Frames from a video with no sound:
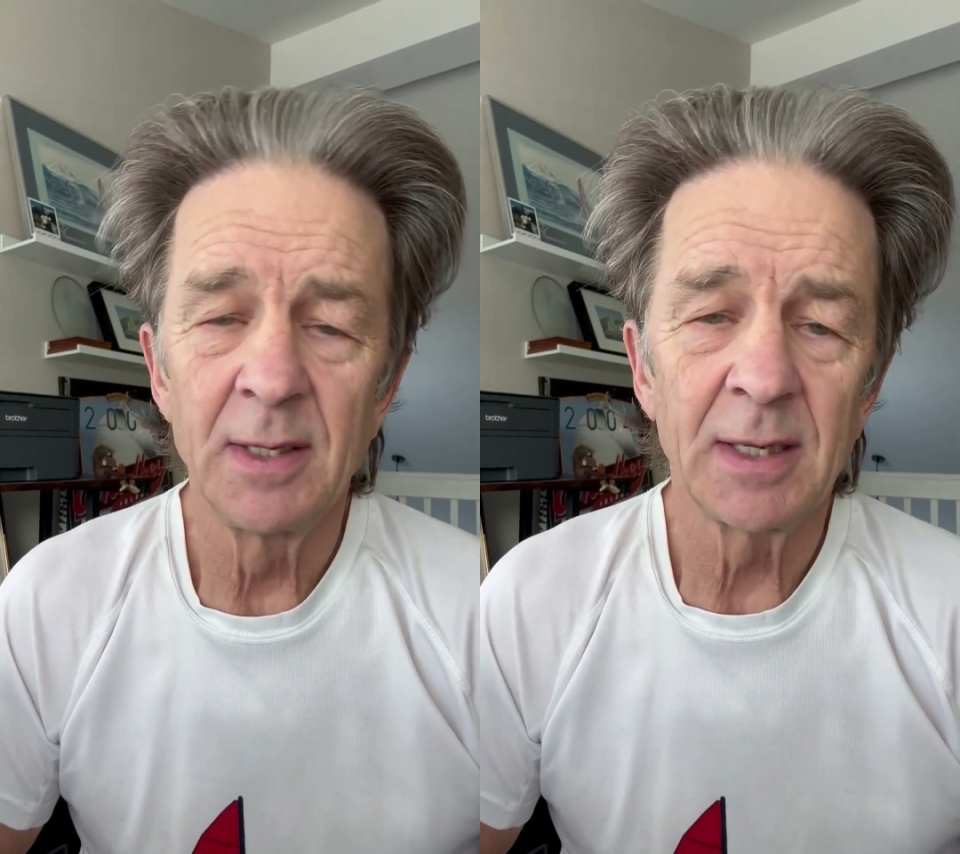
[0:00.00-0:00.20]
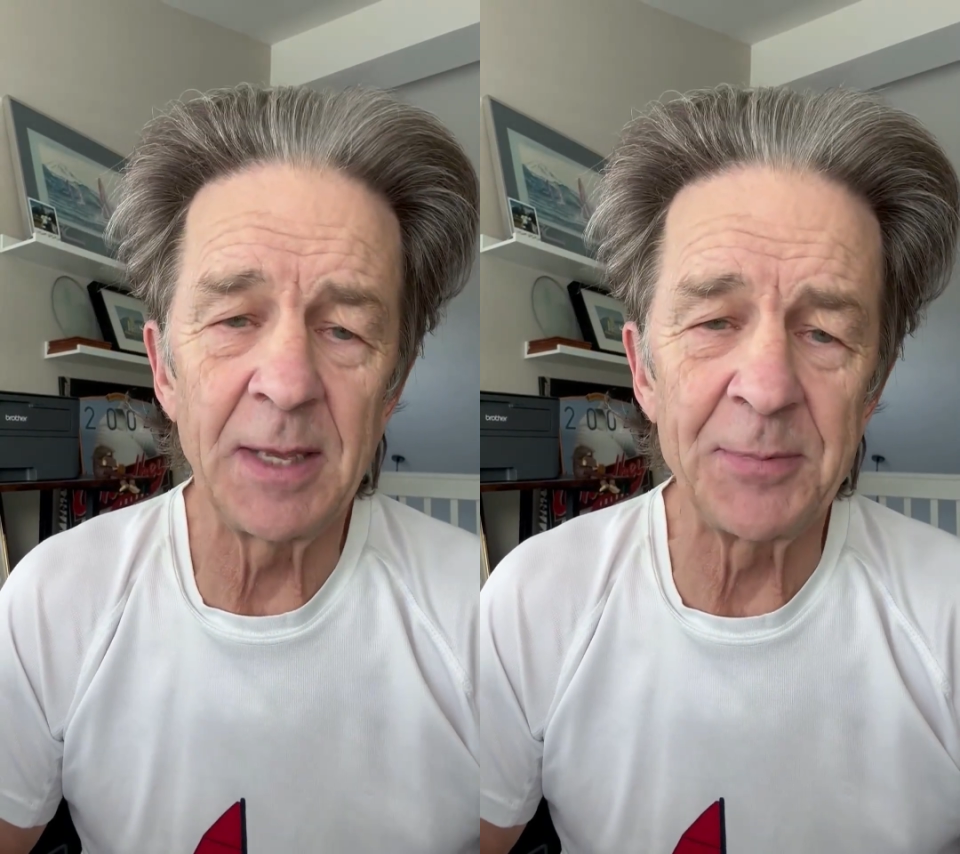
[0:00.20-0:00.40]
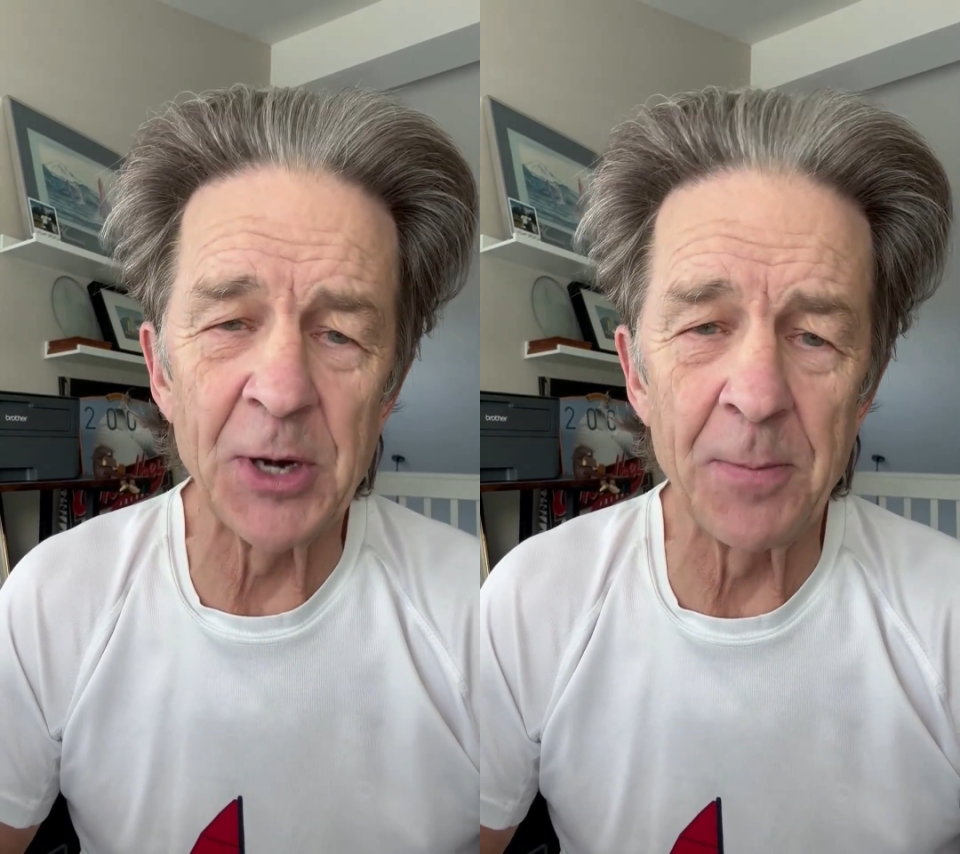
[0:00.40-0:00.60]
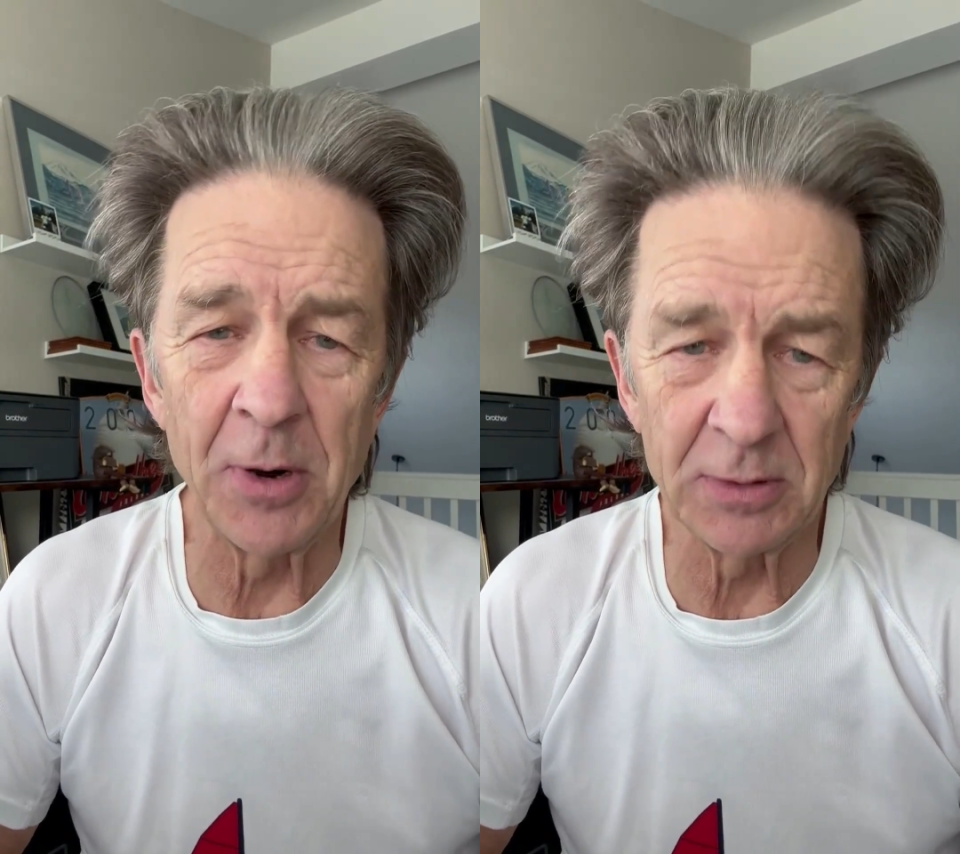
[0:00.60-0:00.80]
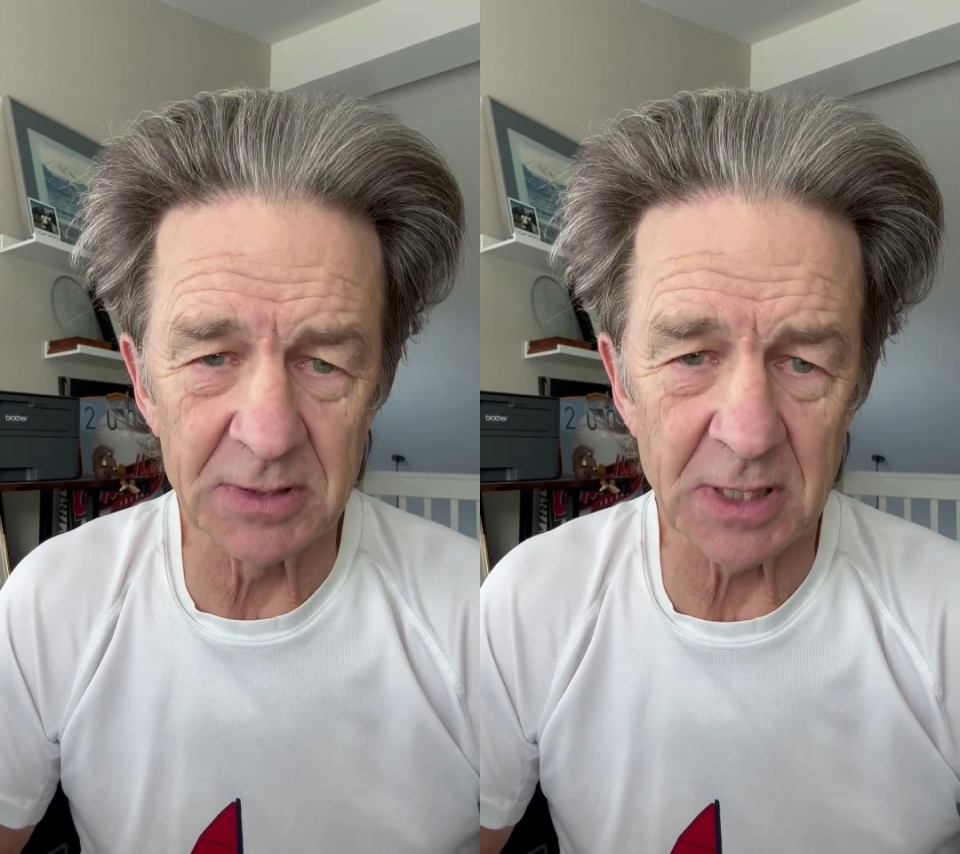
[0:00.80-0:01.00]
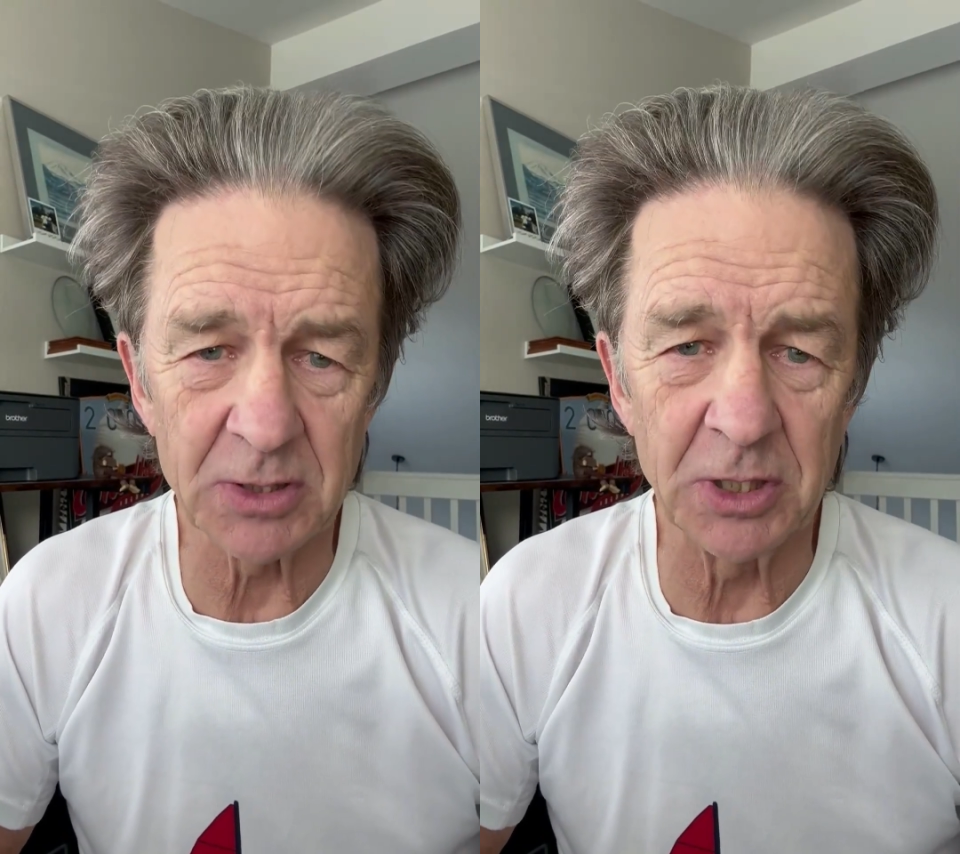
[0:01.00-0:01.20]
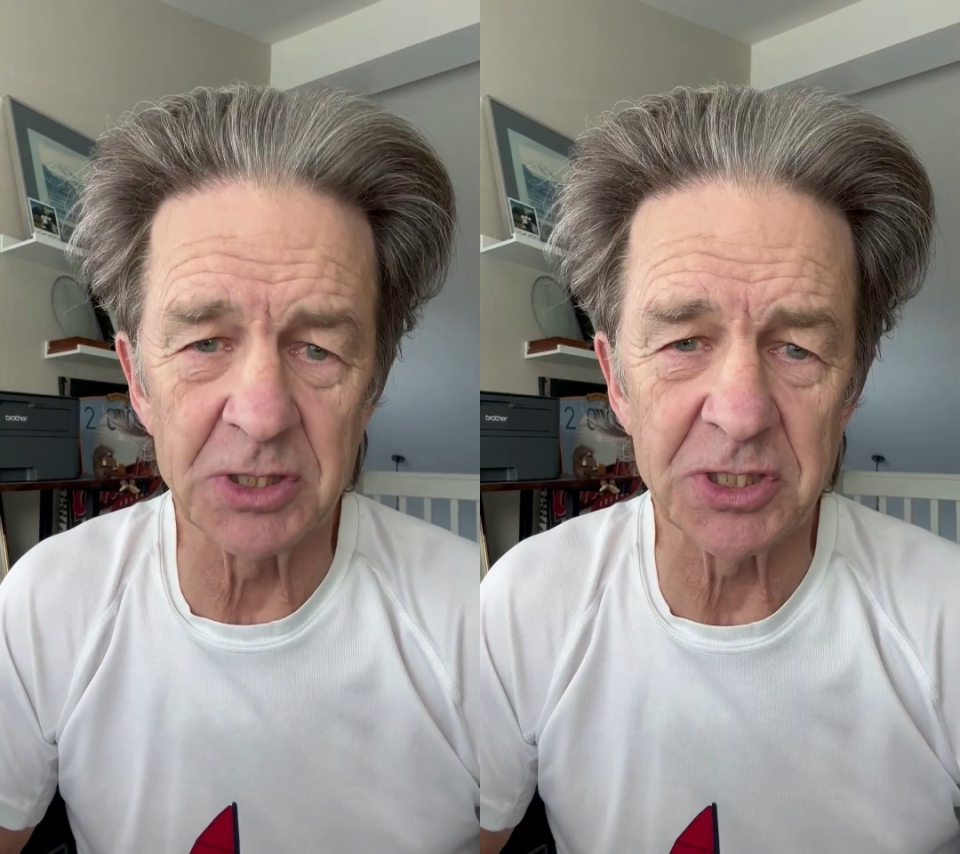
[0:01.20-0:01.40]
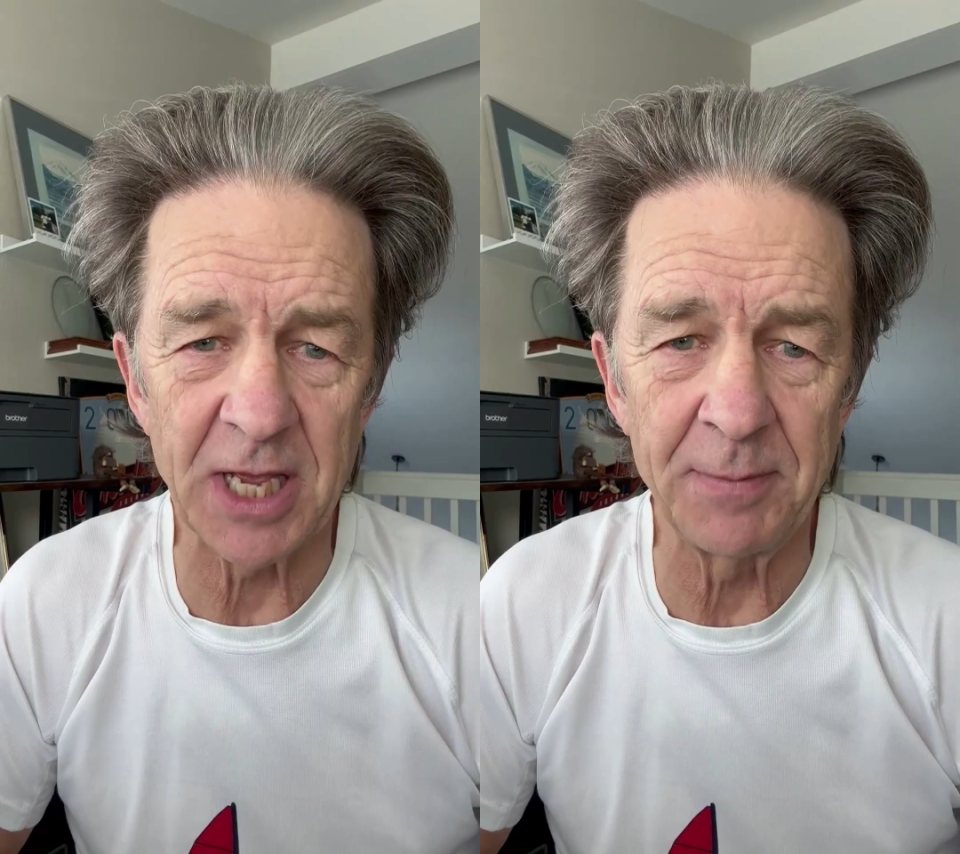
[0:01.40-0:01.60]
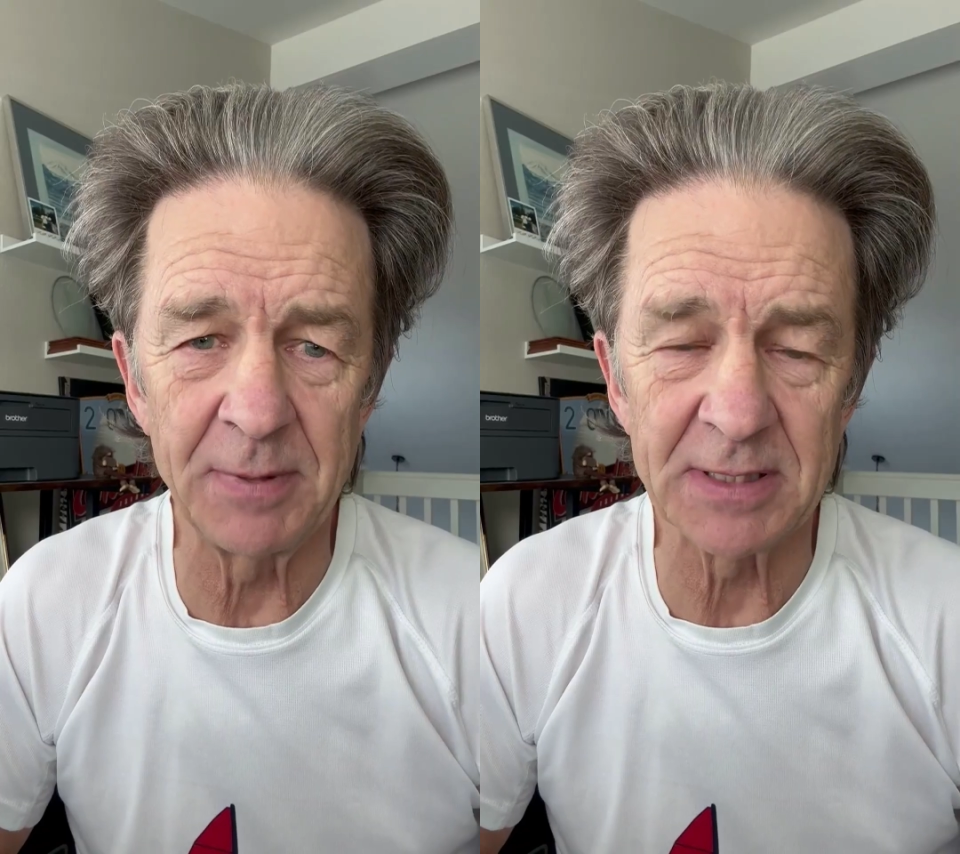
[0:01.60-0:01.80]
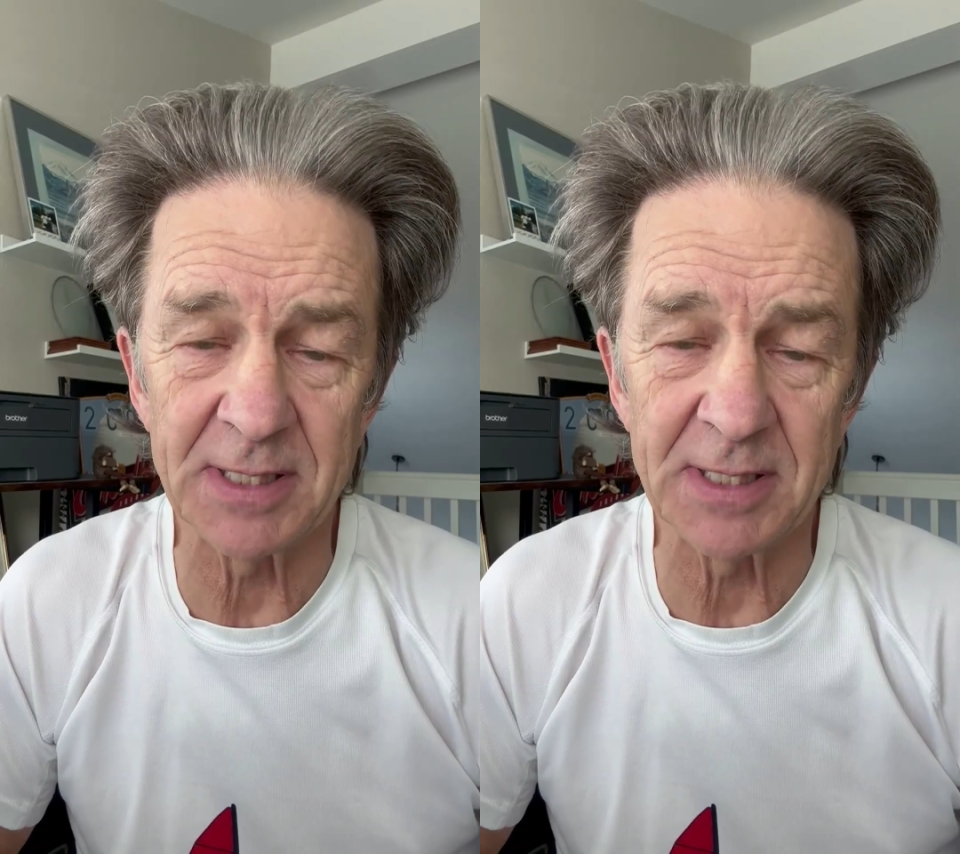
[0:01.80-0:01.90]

keeping our boat in such good shape that